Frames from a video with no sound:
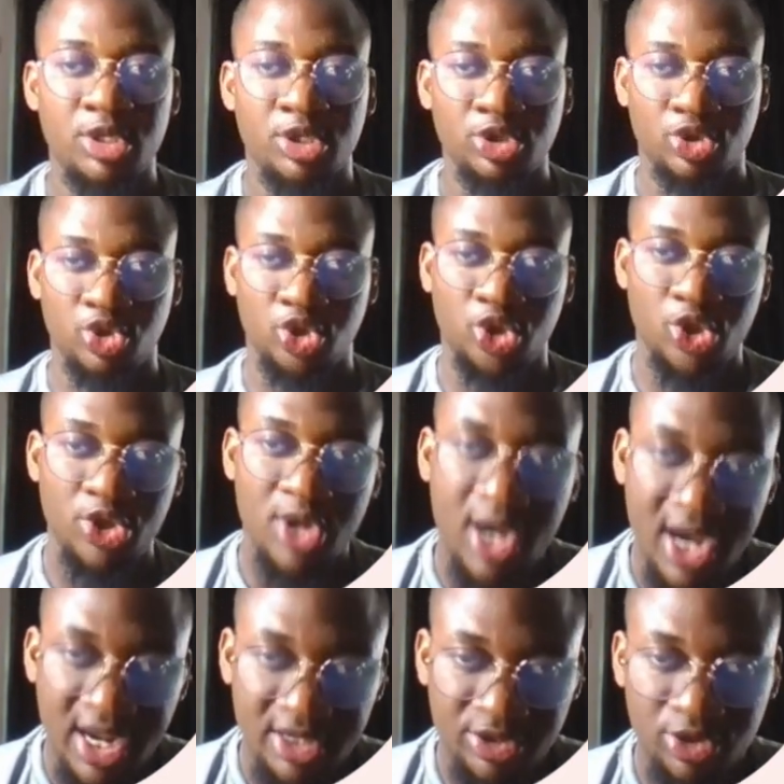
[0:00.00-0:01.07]
to show your
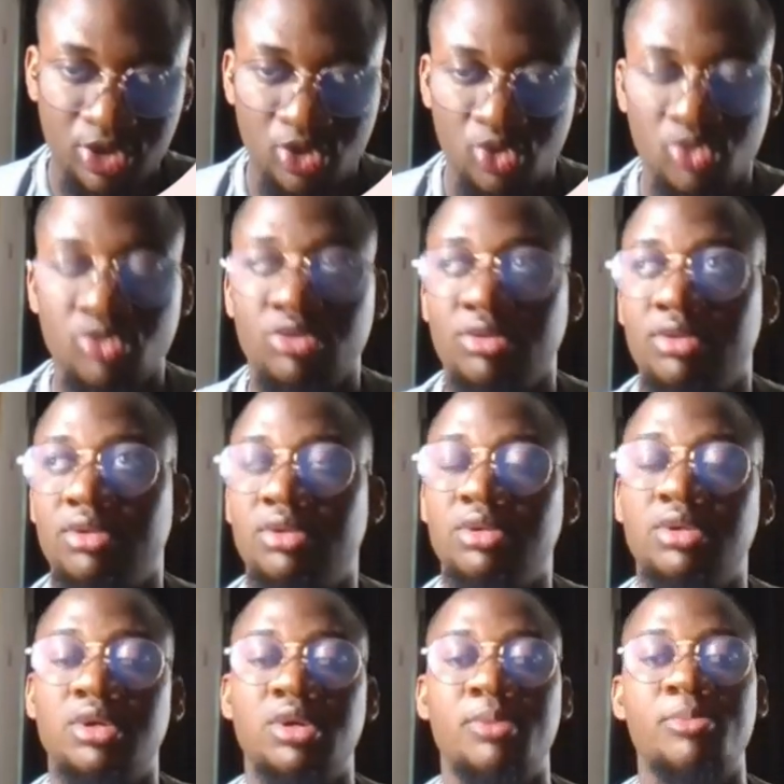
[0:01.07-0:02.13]
ads to
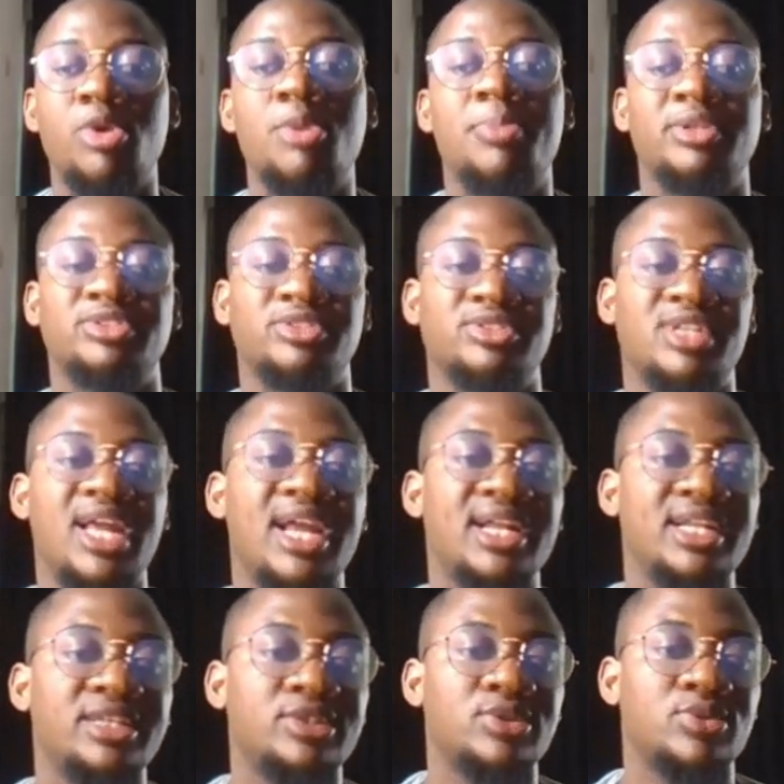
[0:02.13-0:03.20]
more persons
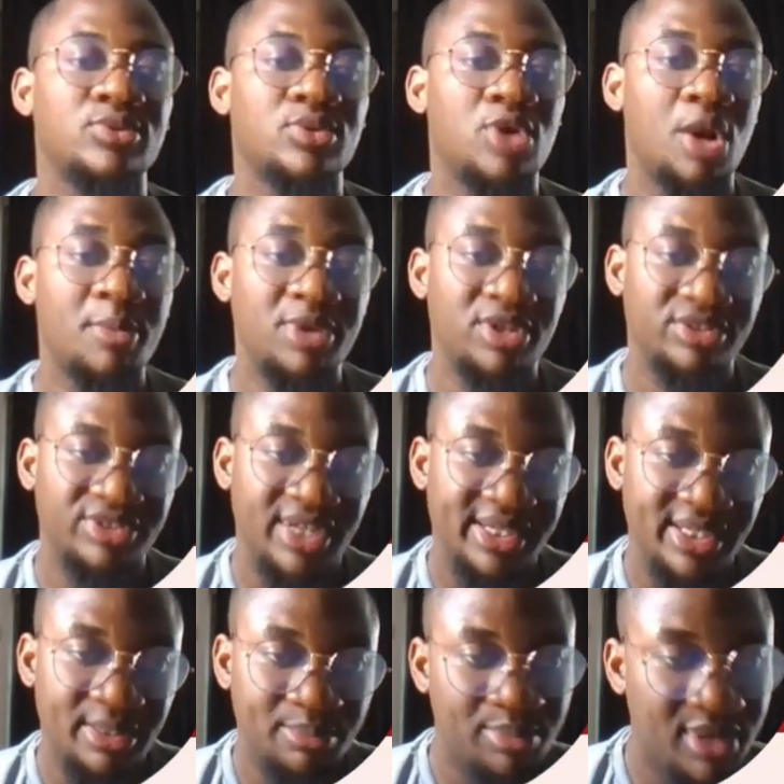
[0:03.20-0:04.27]
likely to come on your site
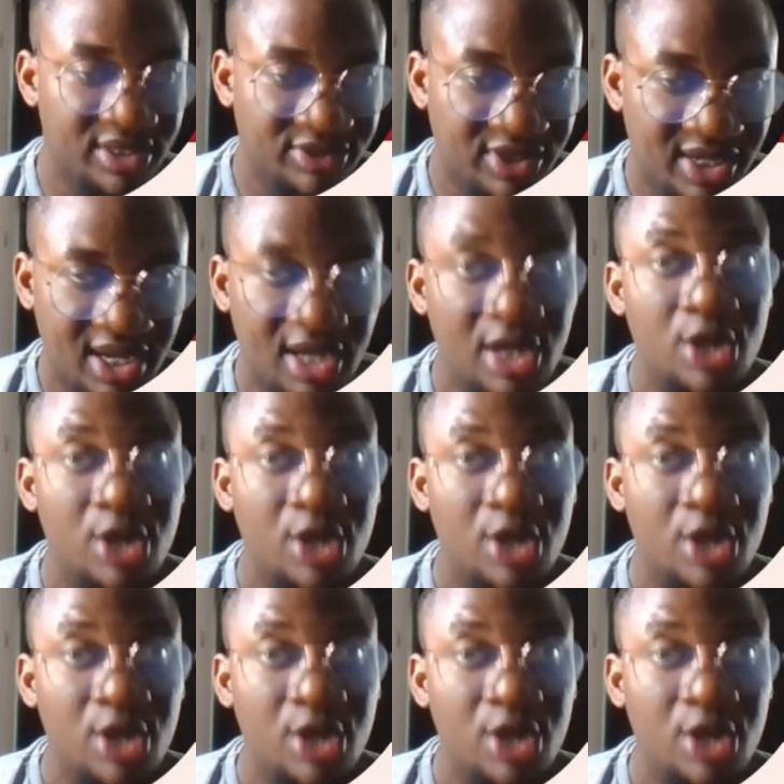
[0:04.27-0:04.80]
and place order,